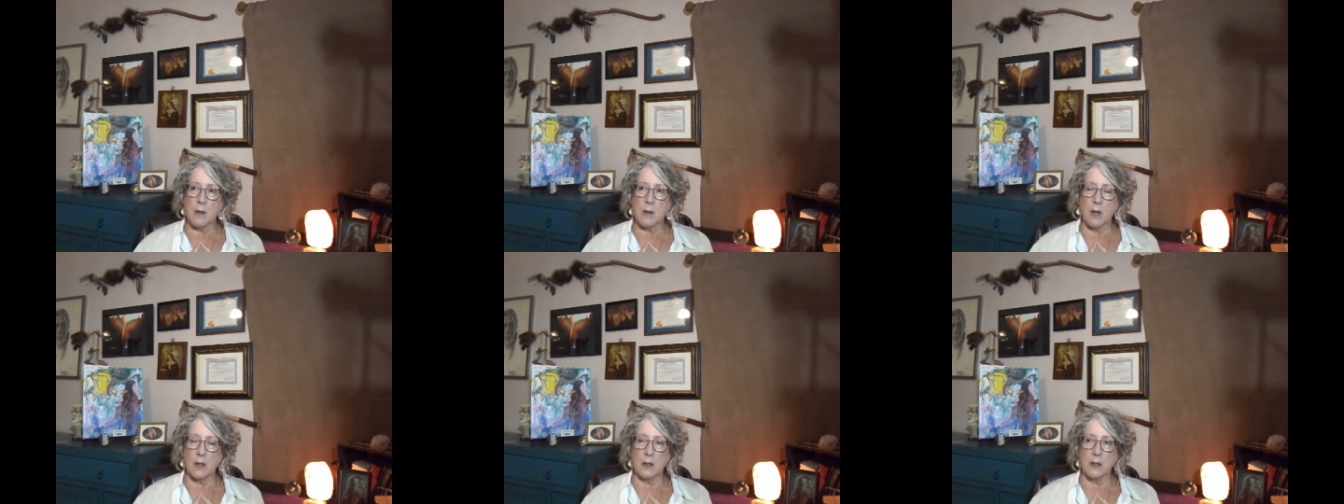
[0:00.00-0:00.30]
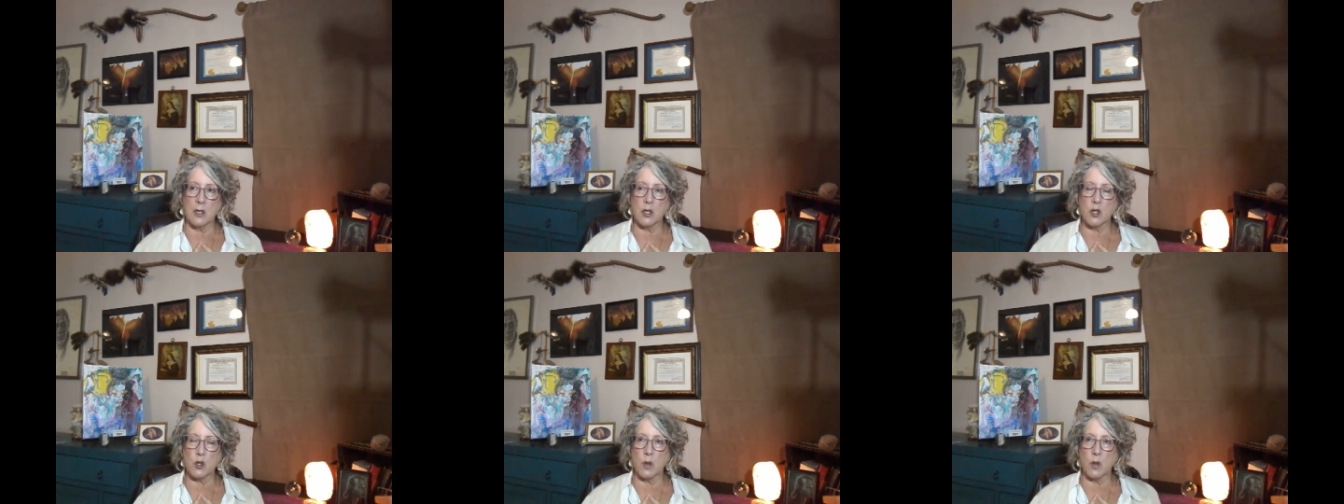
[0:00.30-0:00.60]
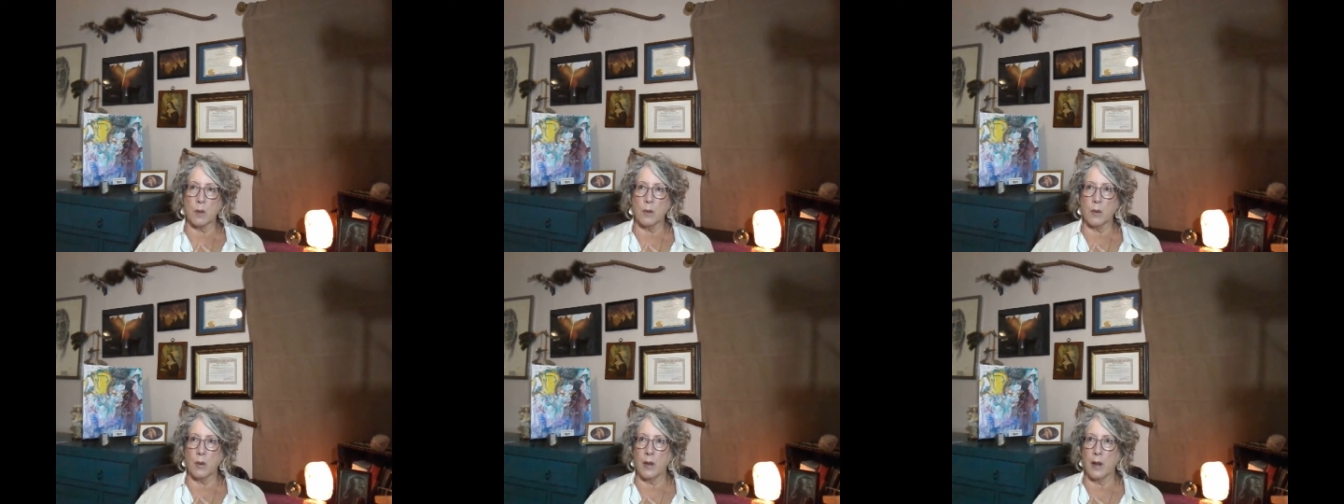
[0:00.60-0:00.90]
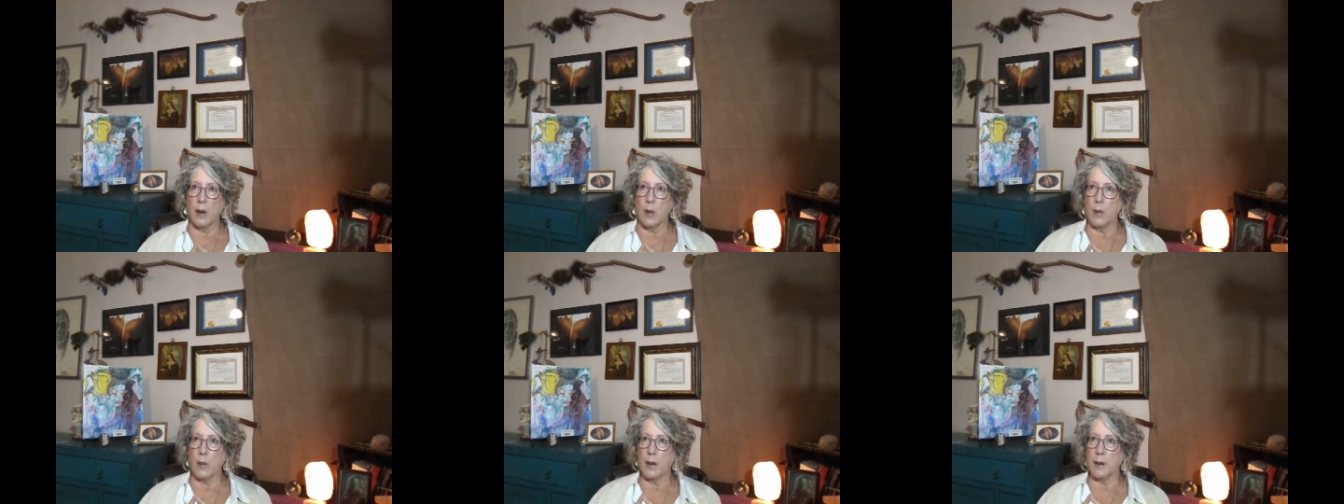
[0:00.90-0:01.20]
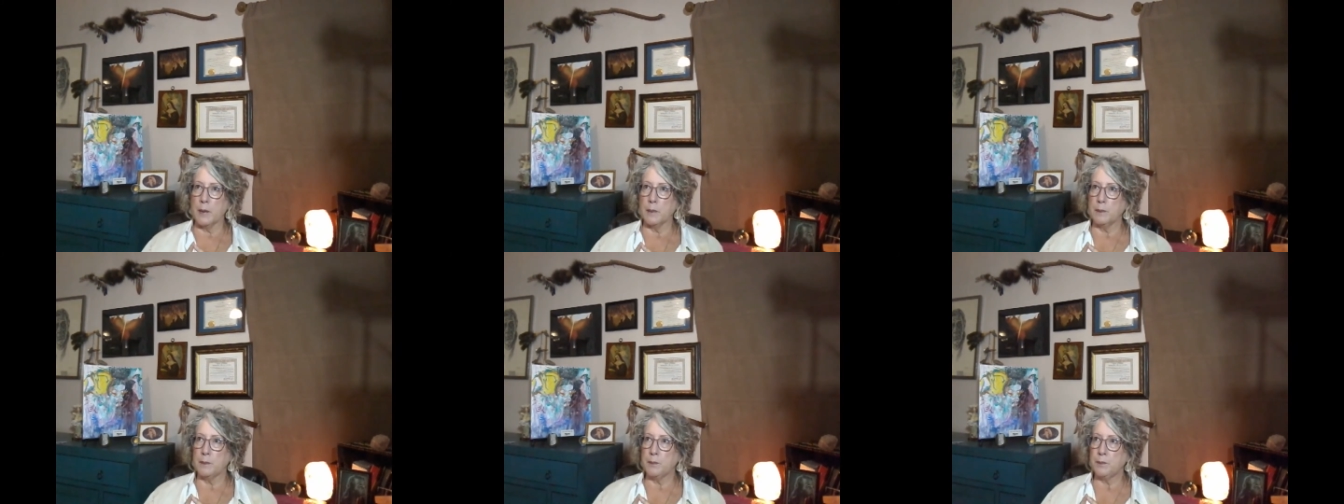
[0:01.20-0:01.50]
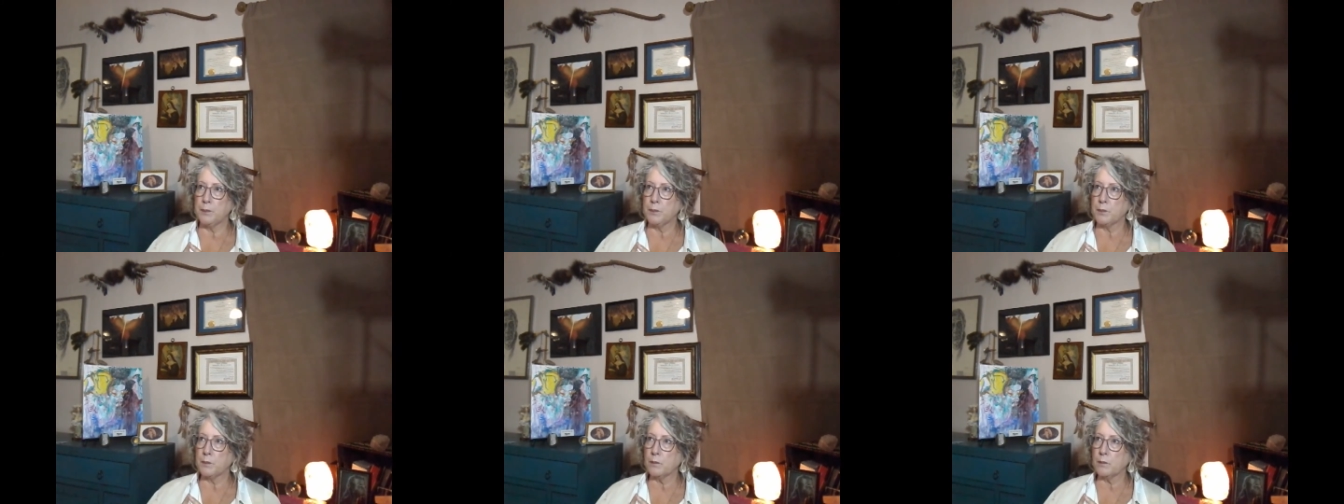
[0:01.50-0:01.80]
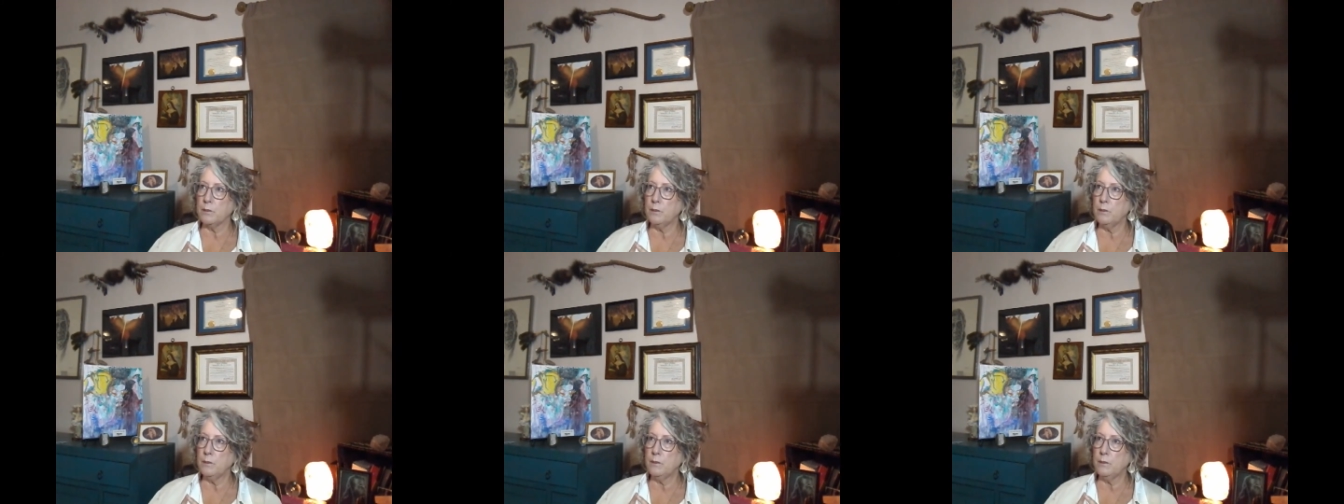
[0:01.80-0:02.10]
Well, less trouble that way.
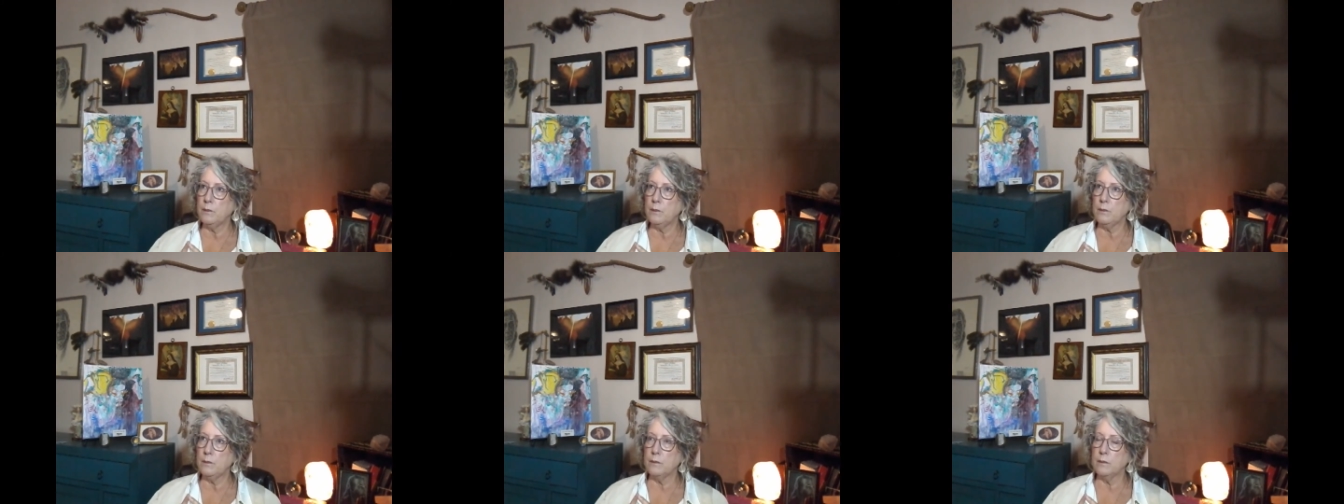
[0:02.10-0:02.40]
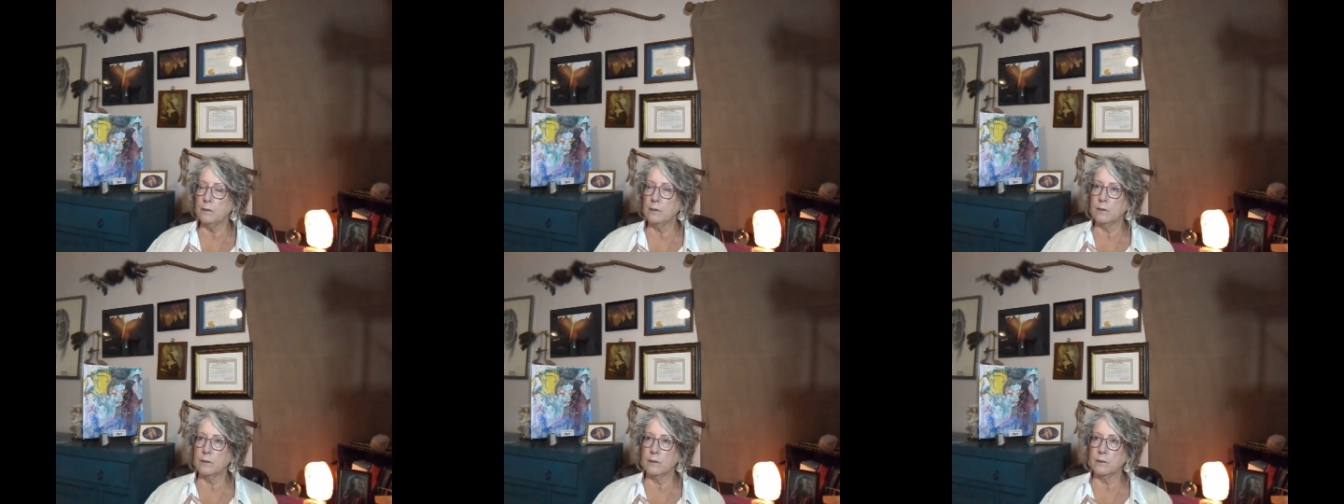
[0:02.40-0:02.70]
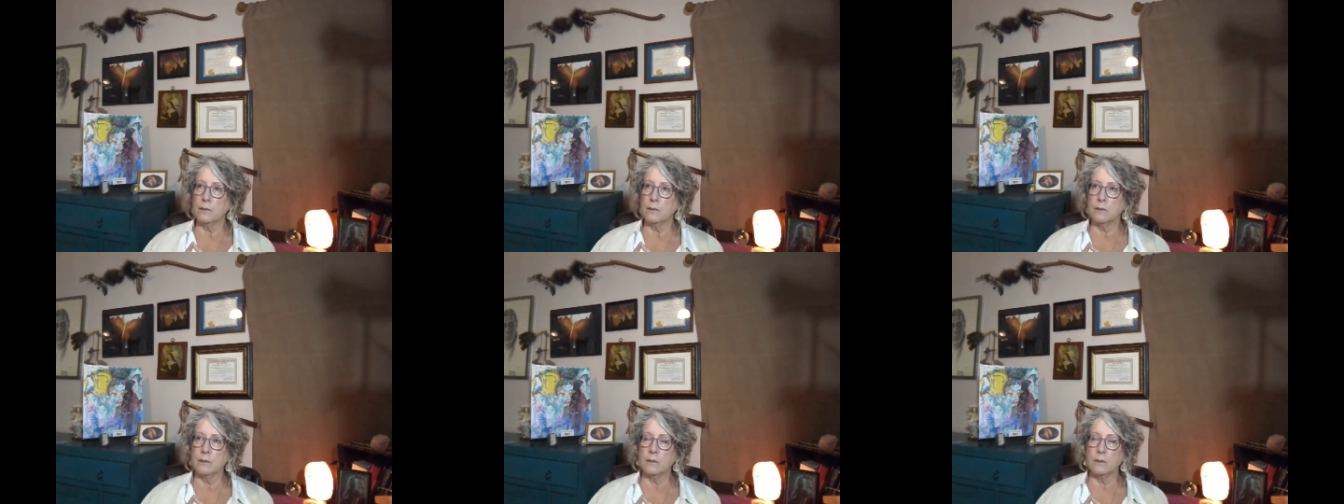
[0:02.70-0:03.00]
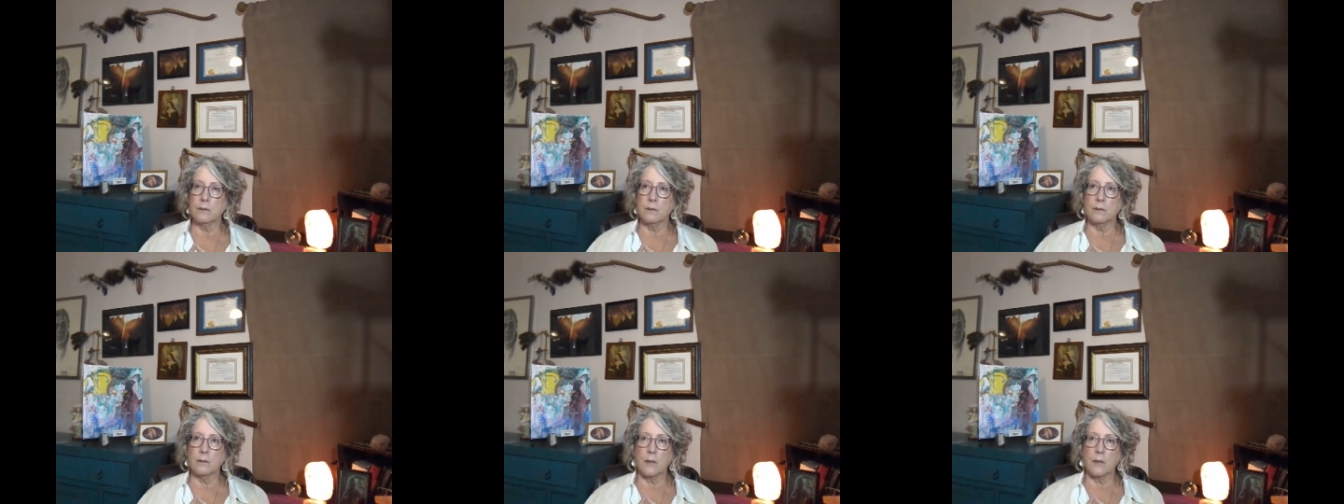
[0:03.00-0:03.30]
Mm-hmm.